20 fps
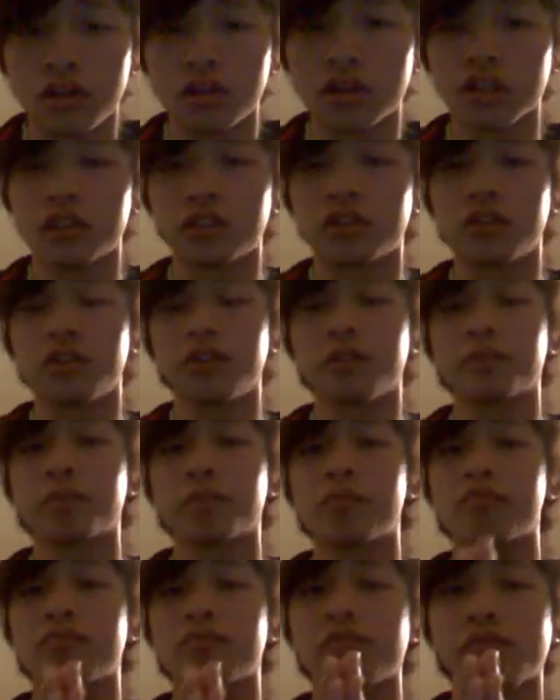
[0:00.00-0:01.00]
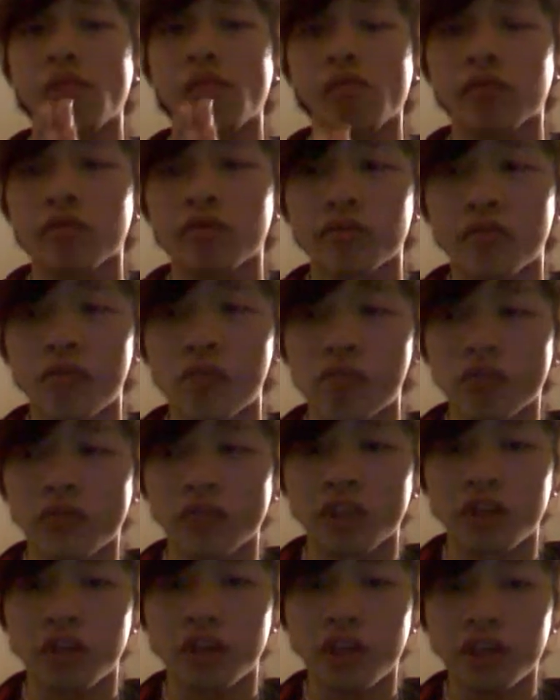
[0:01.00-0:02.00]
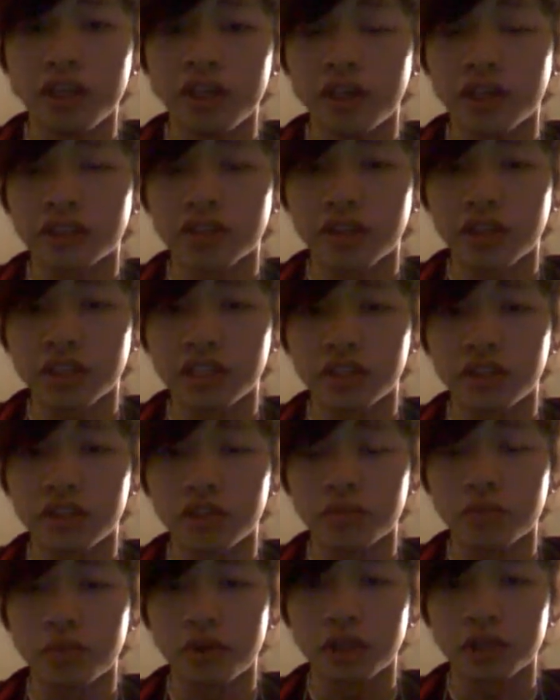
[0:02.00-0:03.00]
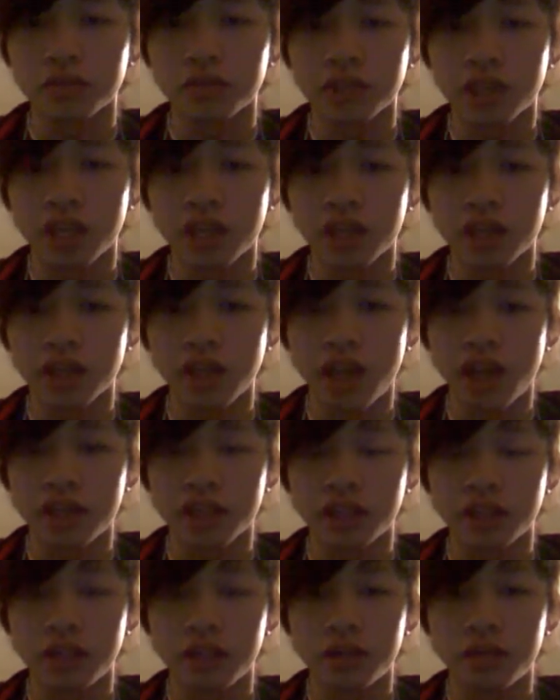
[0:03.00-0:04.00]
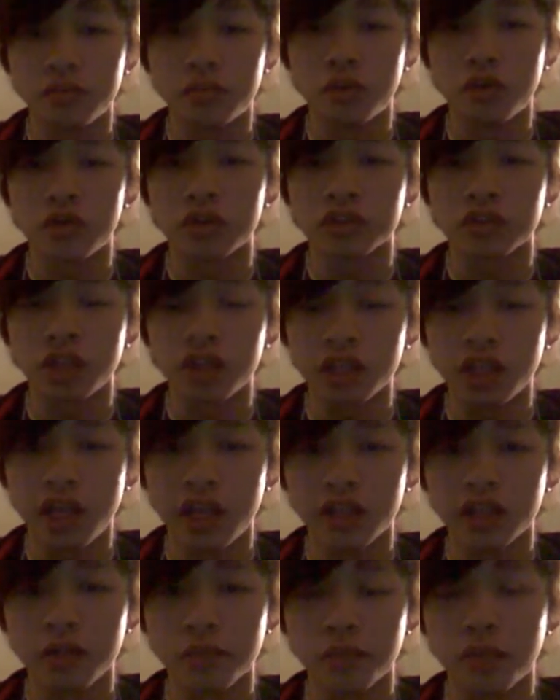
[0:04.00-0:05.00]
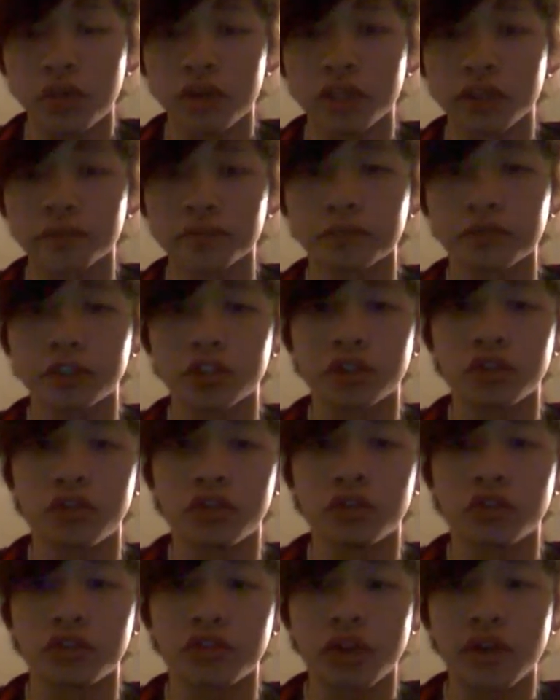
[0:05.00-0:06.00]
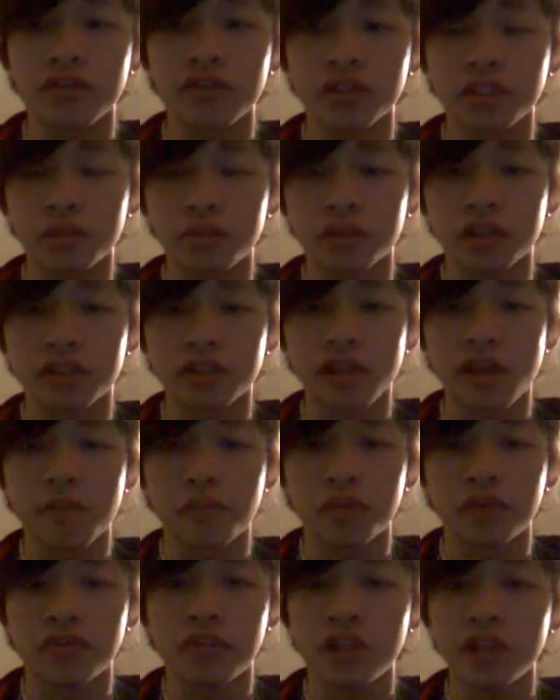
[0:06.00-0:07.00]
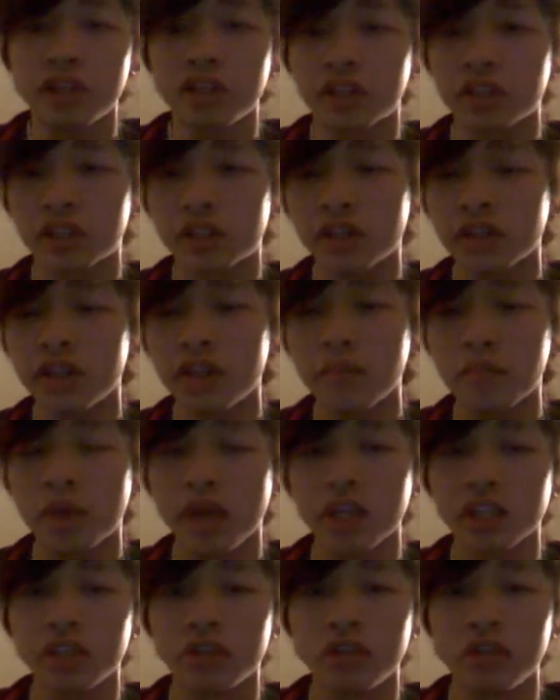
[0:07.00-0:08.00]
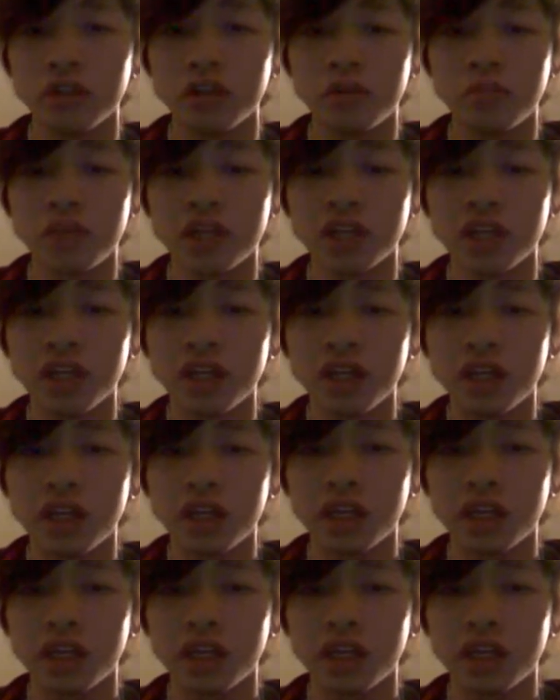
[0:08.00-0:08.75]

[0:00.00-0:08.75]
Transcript: Okay, so you're hitting it as fast as you possibly can at them or trying to end the point. So you're driving just because of that. But if they start getting past you a little bit